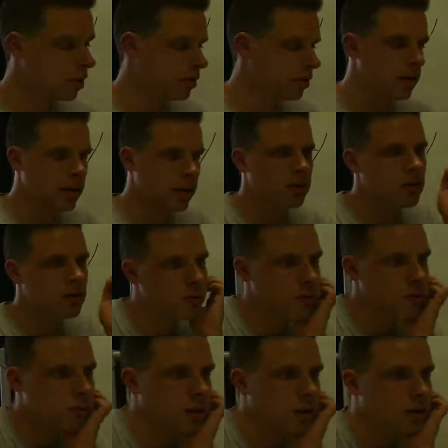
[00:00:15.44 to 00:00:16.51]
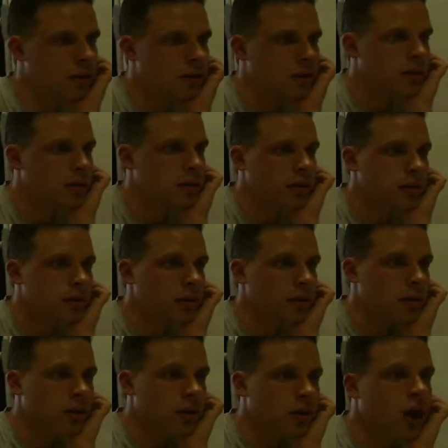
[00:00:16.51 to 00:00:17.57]
I'm now going to
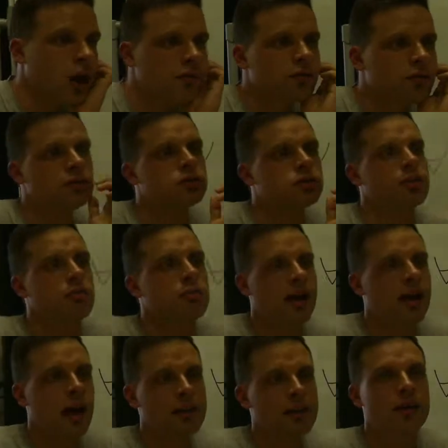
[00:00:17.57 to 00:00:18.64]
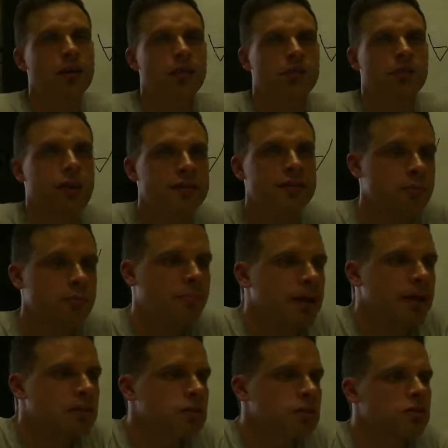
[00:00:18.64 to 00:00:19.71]
overview some of the other varied
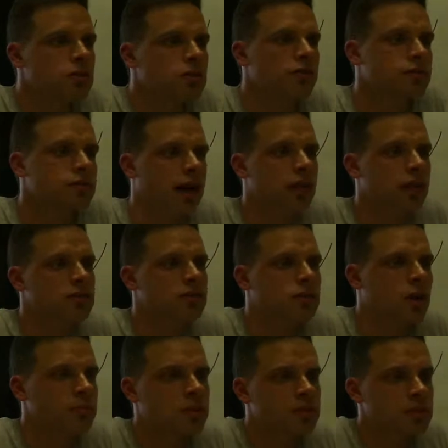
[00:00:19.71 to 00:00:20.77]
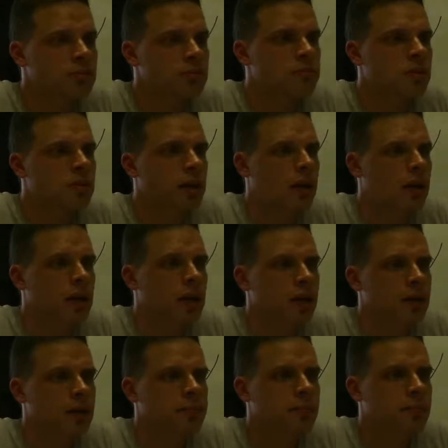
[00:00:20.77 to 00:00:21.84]
pieces of Scala's type system,
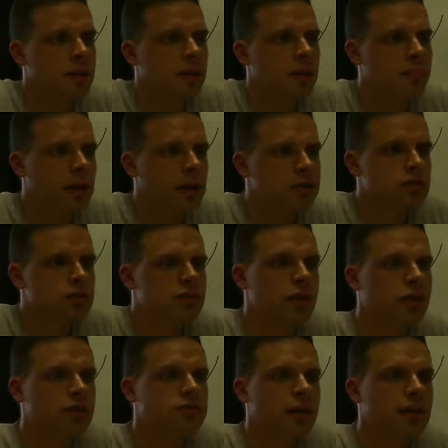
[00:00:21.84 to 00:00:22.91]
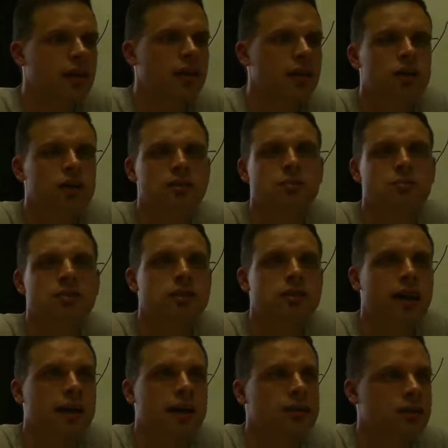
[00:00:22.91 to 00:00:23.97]
in part just so you can recognize them
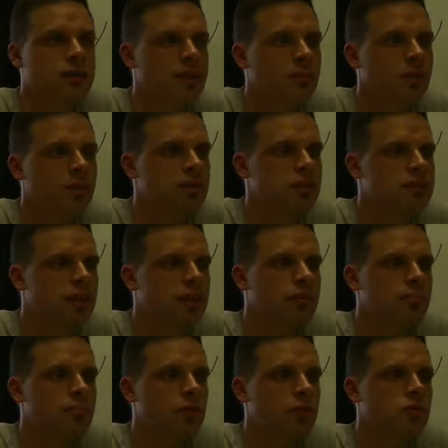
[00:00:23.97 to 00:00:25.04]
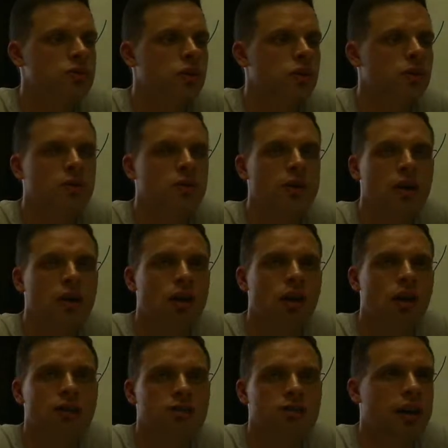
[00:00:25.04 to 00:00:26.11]
syntactically when you see them, but also
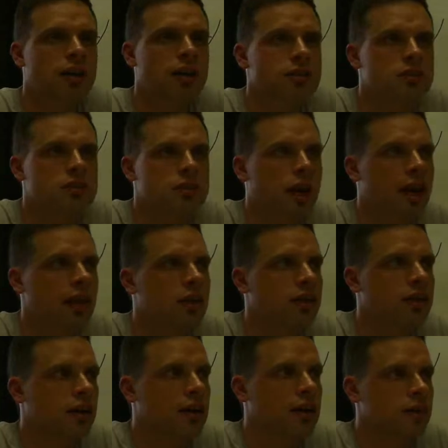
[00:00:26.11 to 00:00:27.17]
kind of to understand